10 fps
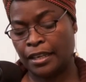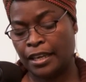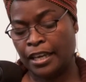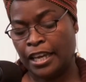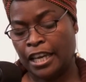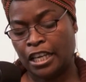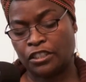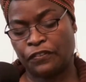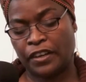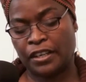His fur
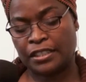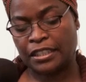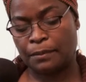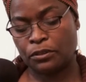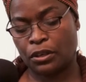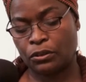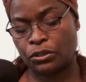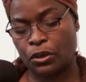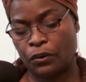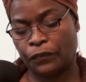seemed so
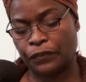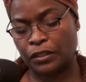soft that